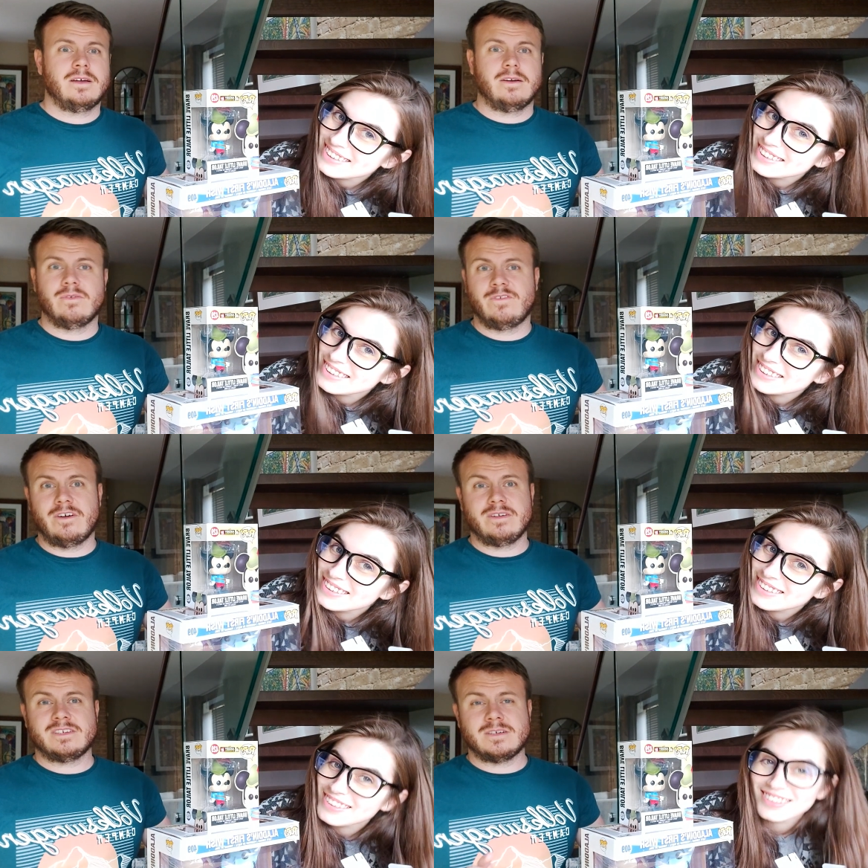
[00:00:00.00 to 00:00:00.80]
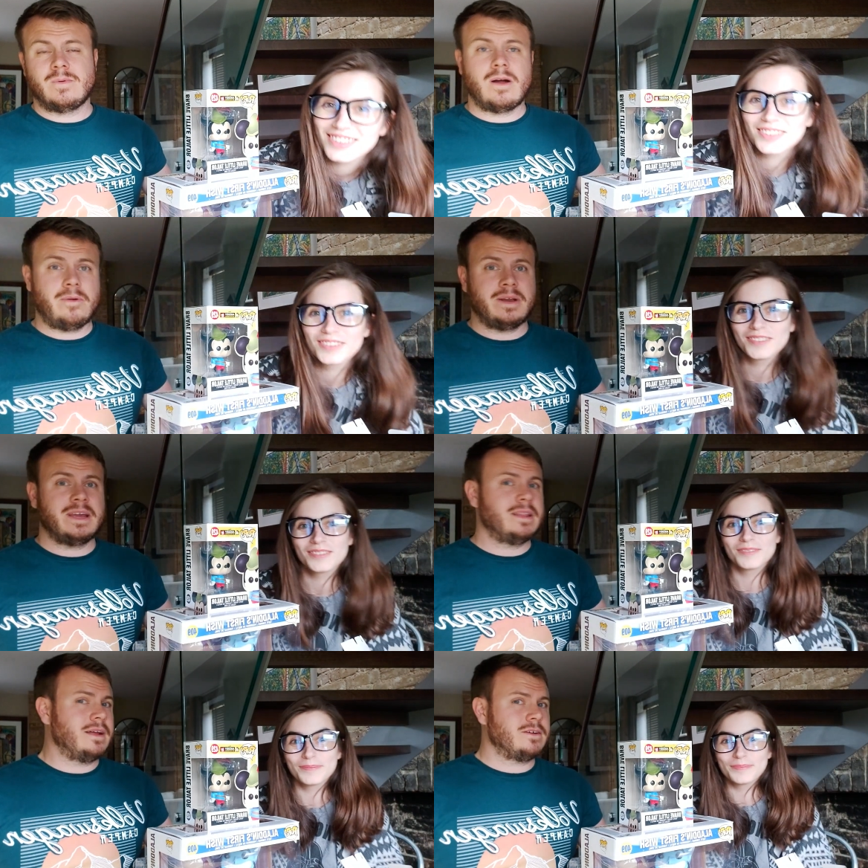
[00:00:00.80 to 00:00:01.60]
Speaker 1: We'll find there's some irony
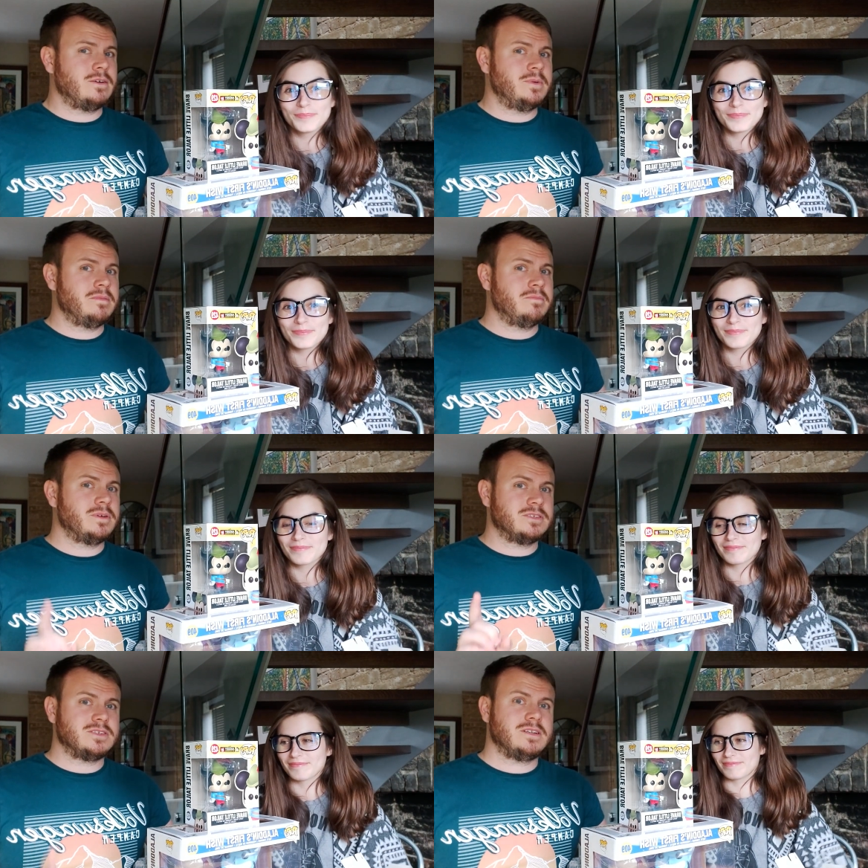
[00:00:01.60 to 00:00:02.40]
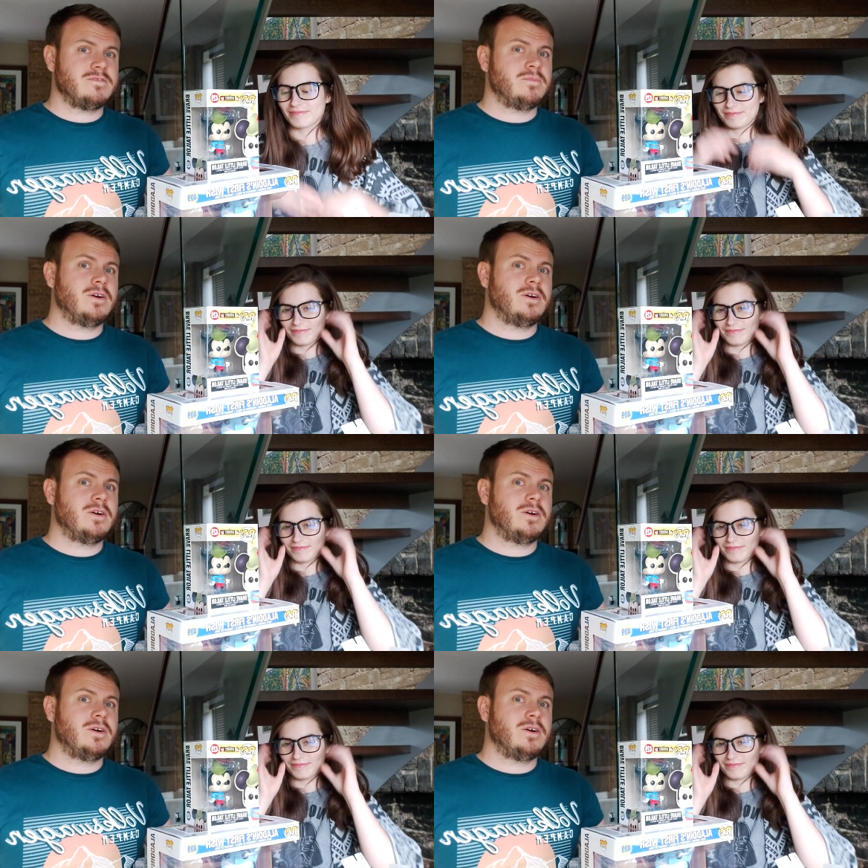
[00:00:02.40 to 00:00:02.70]
in that comment because I love